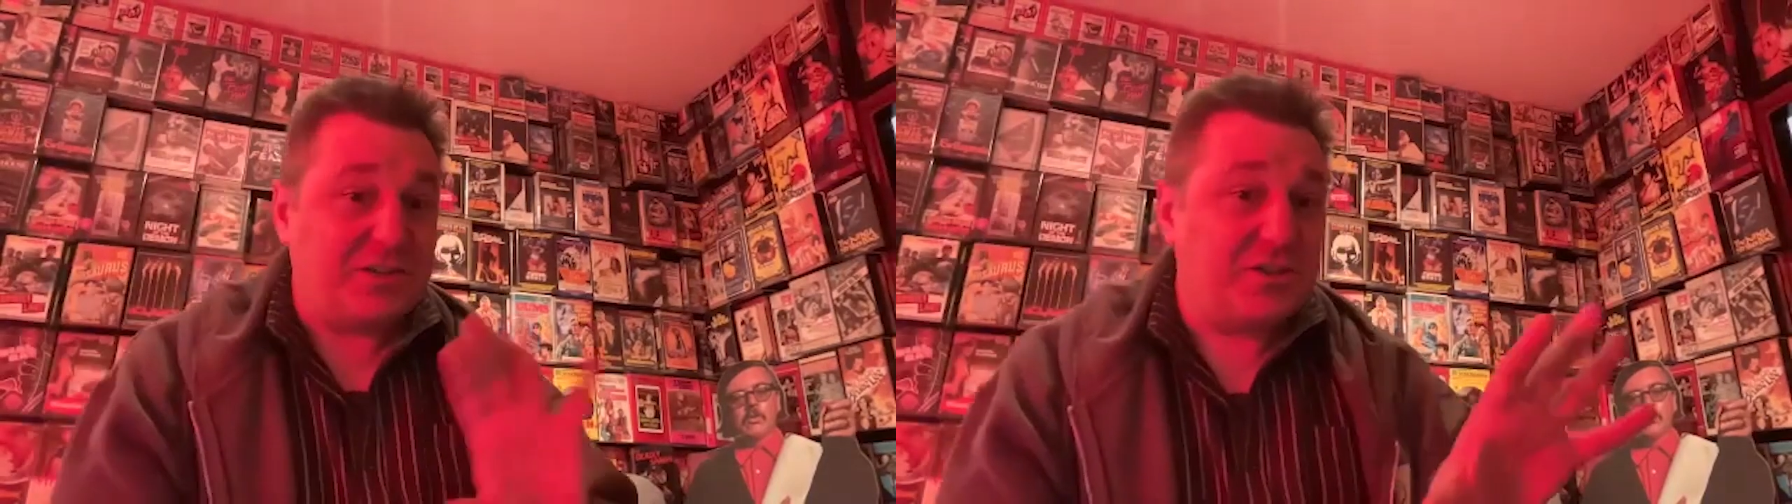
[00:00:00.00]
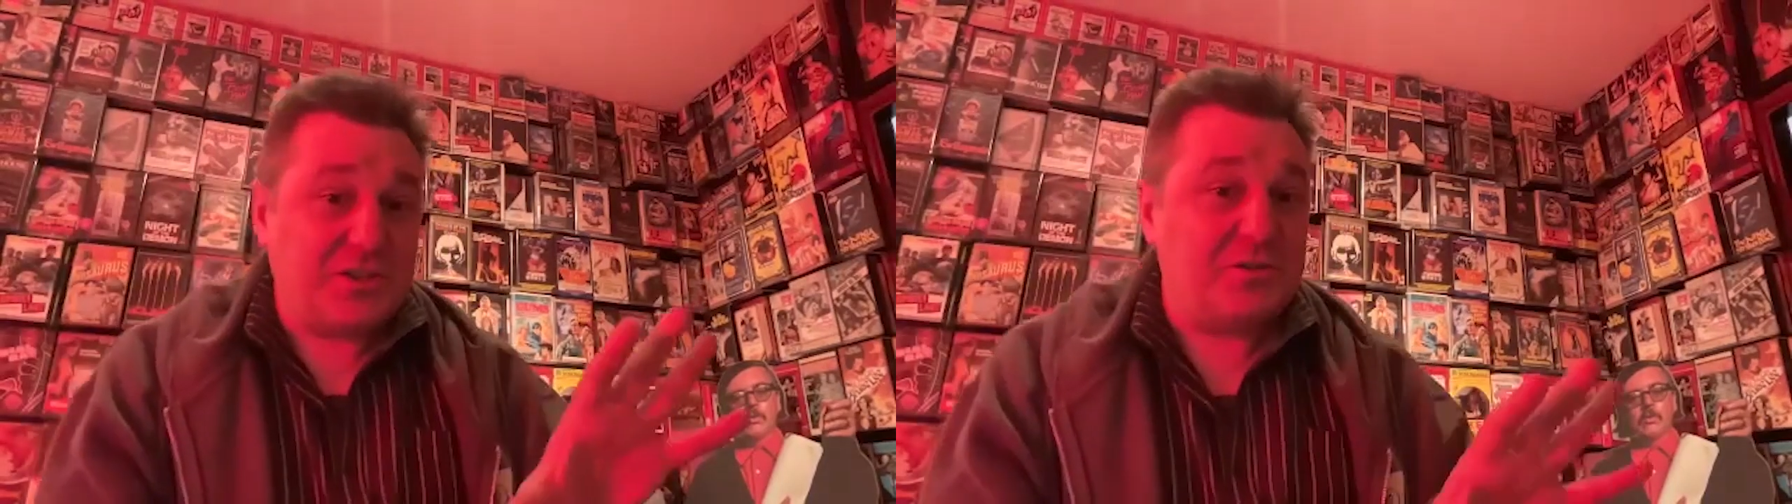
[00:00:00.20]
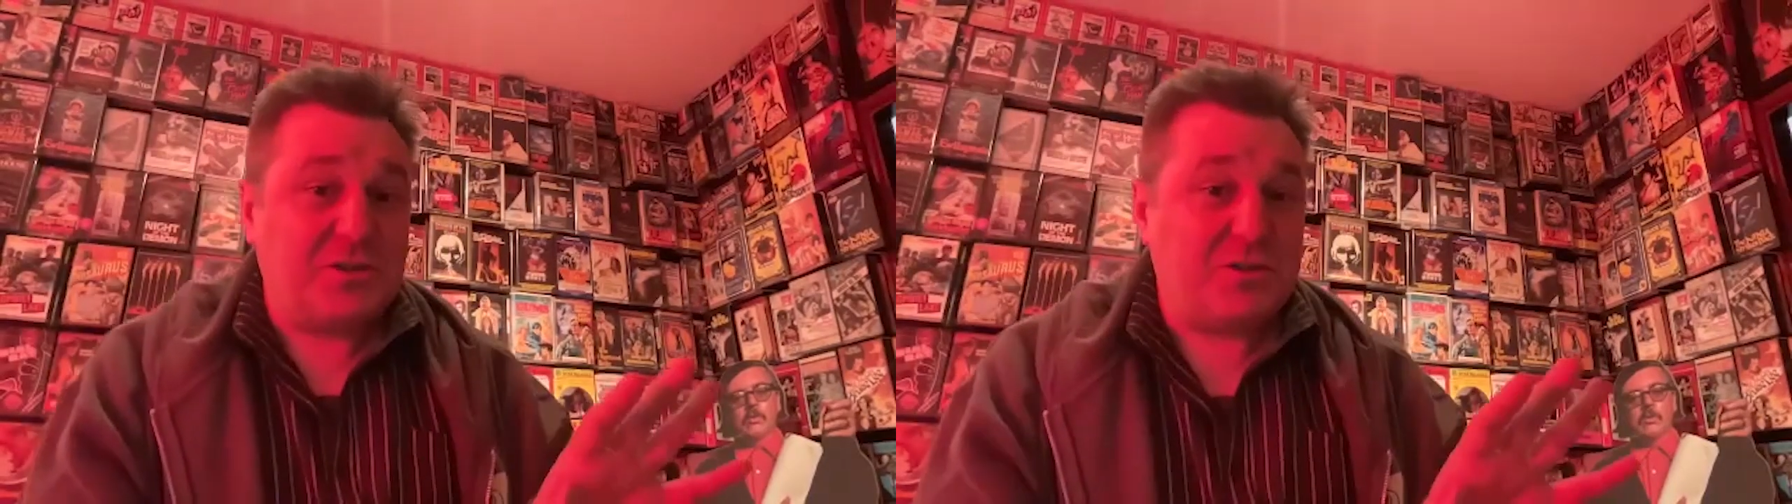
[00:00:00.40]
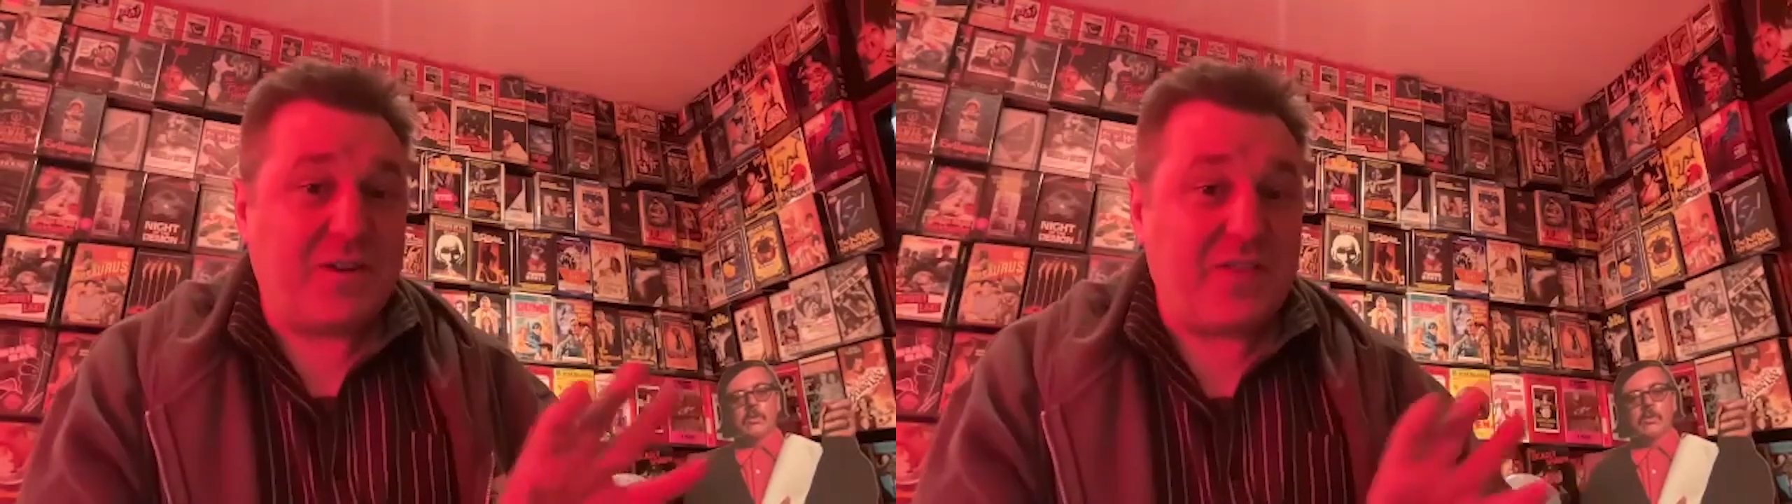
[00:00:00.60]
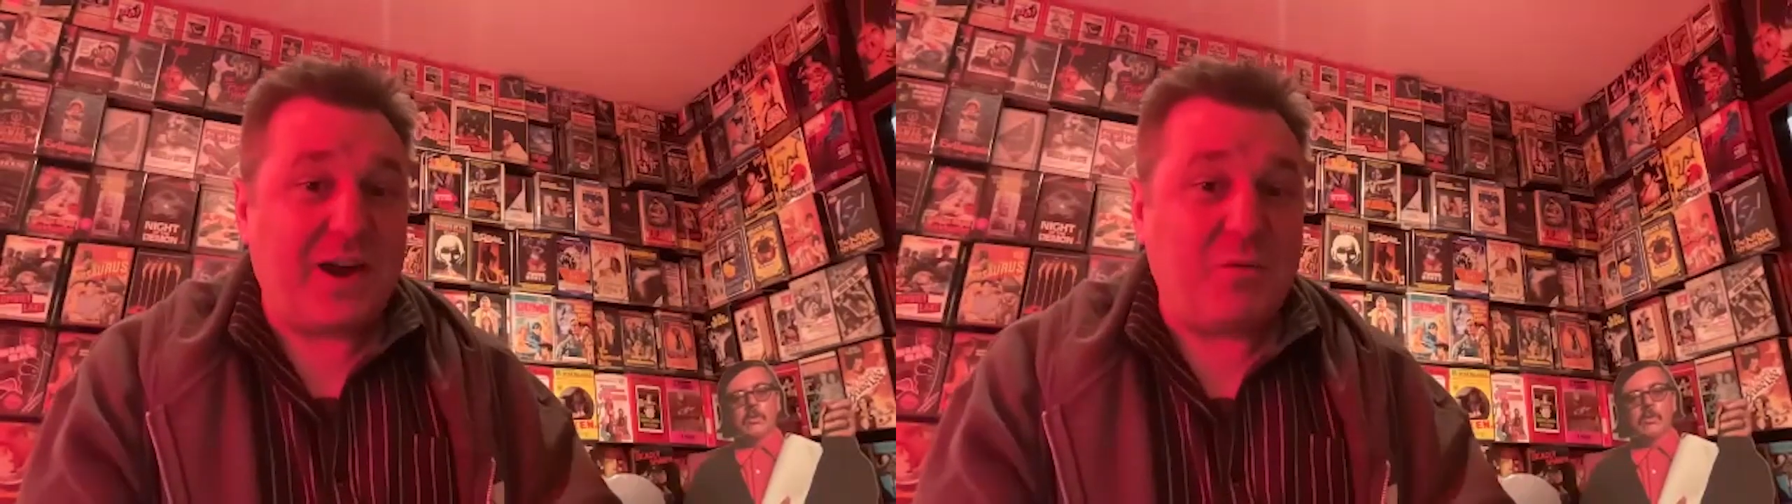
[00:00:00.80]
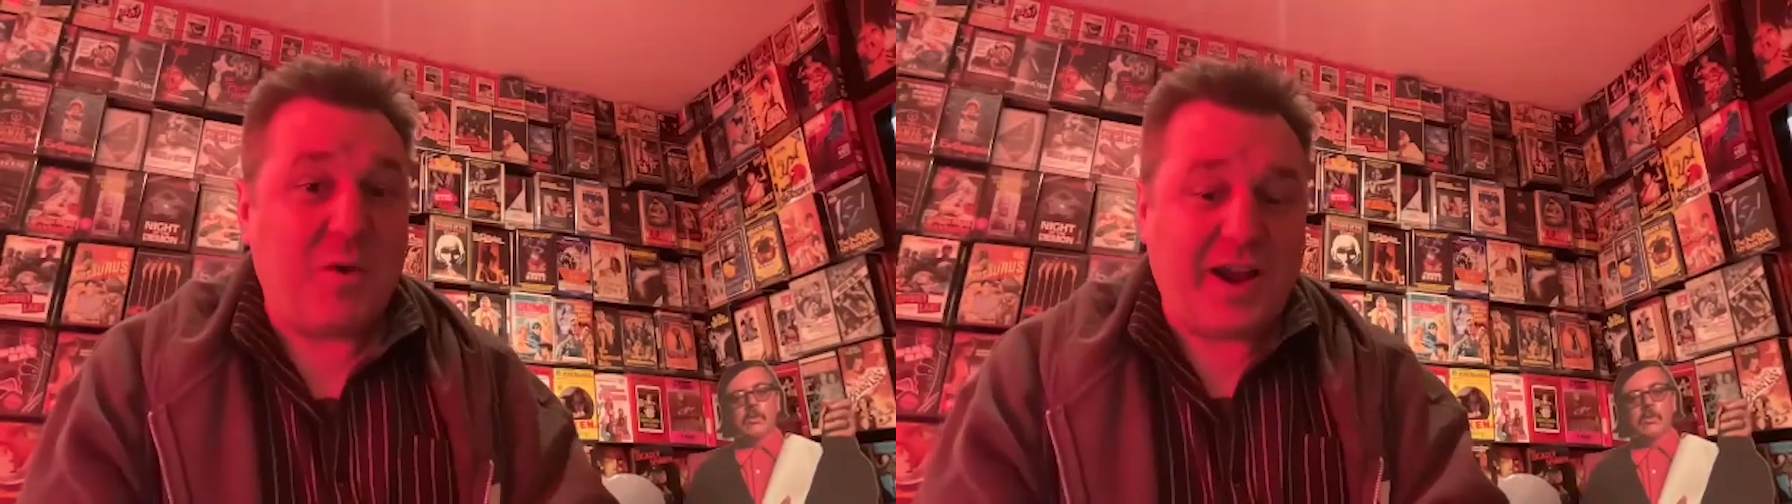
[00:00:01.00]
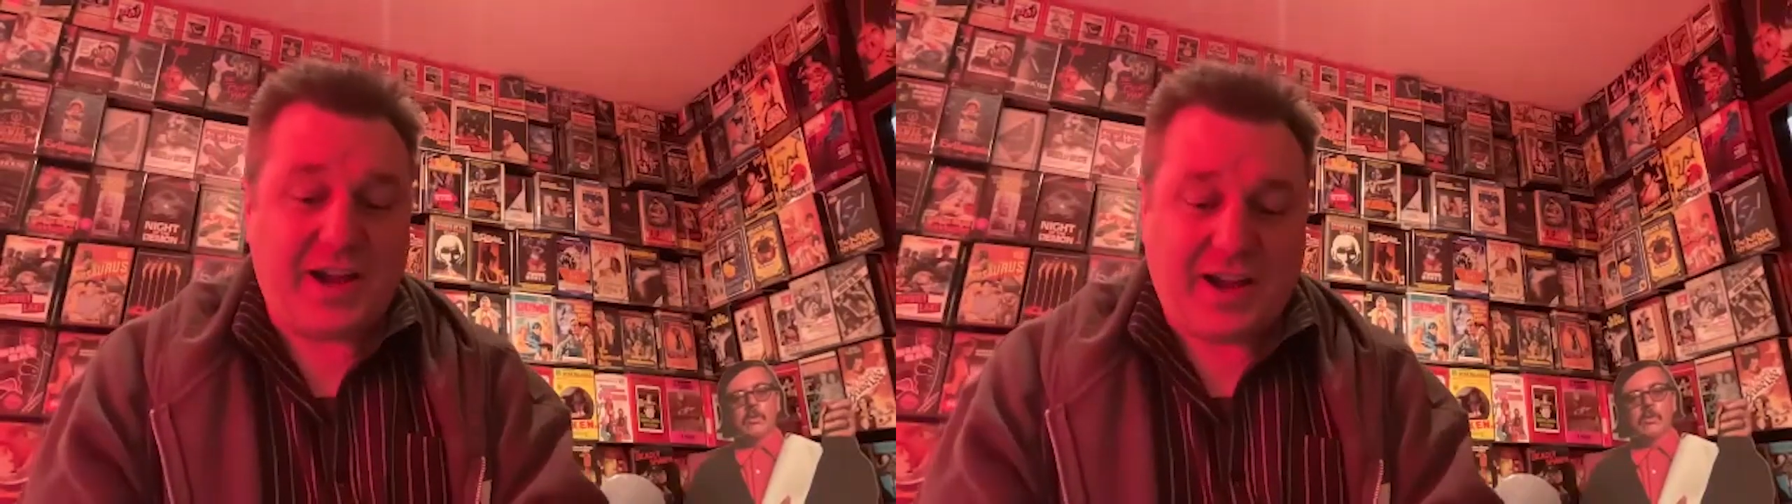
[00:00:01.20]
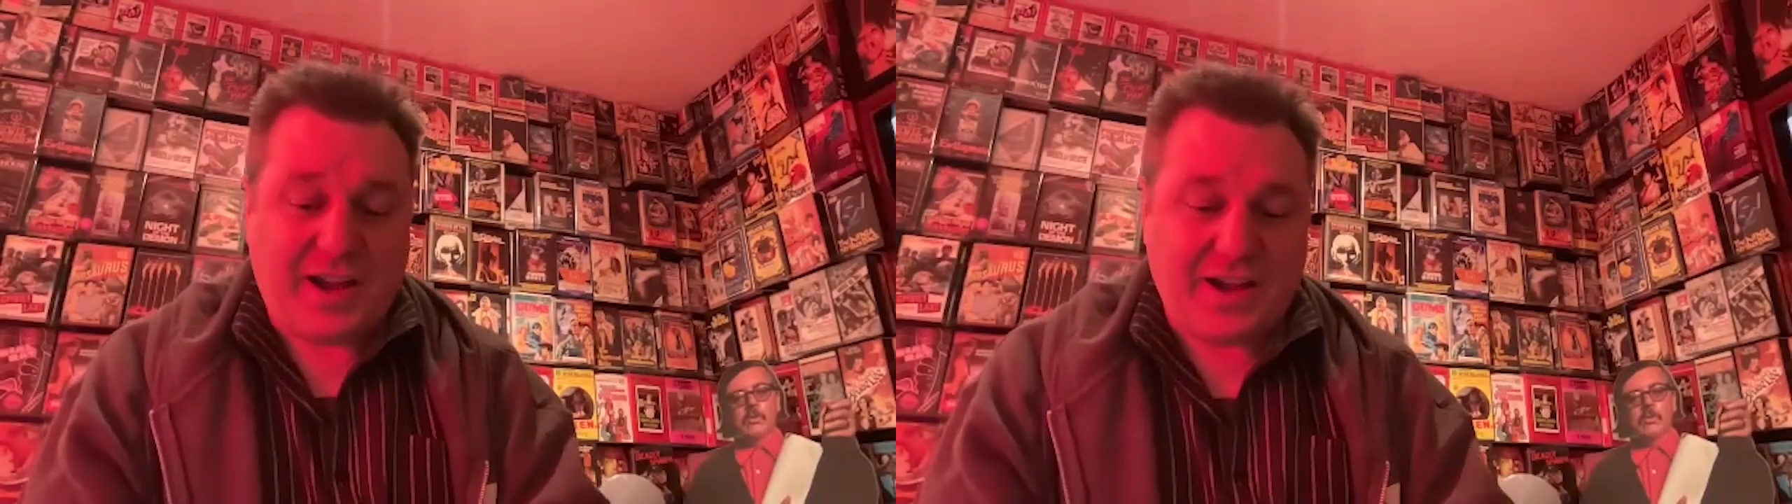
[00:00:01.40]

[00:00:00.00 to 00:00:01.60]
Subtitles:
introduced to it that way.